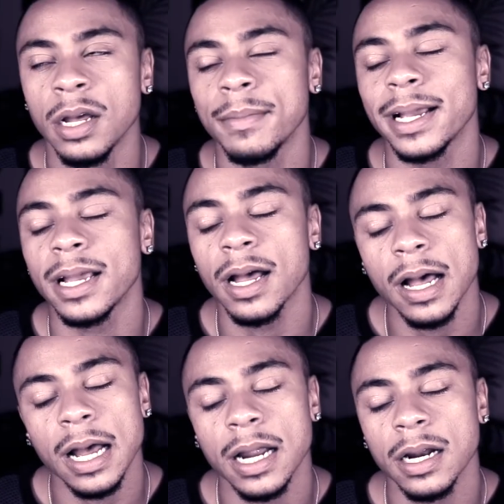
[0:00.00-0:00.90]
my
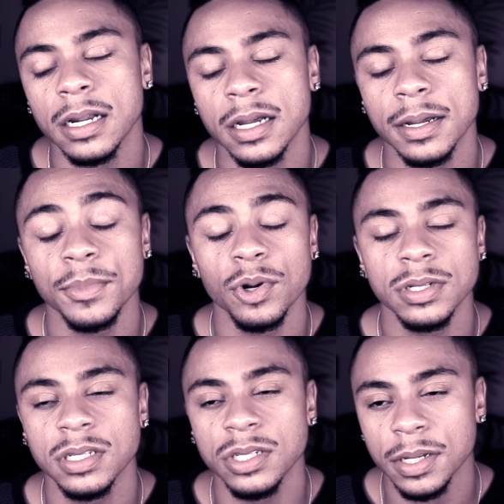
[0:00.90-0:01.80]
God, I'm going
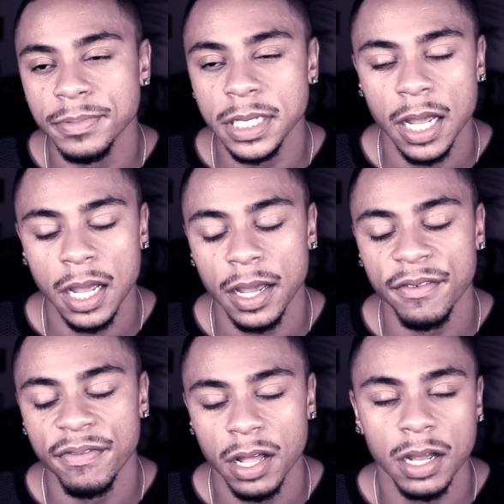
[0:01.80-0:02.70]
to the gym today.
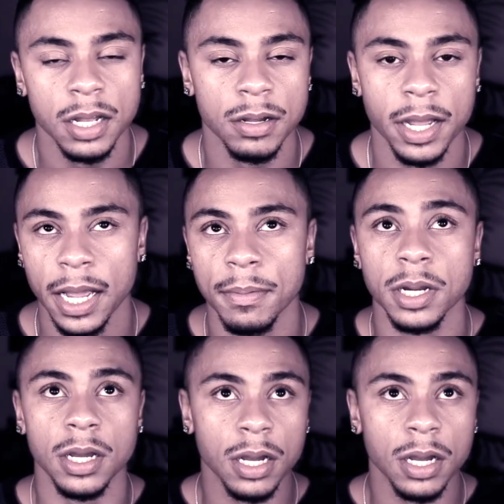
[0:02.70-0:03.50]
Fuck, okay, I'm gonna go.